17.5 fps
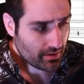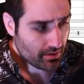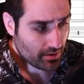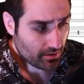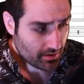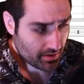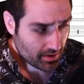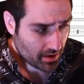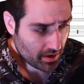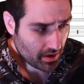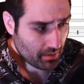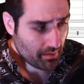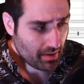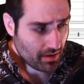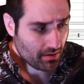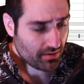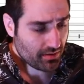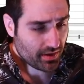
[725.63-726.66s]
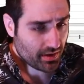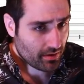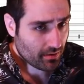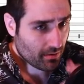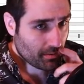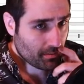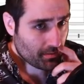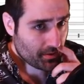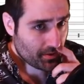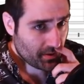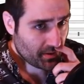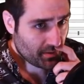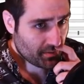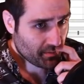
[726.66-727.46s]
So it's going to be using encryption.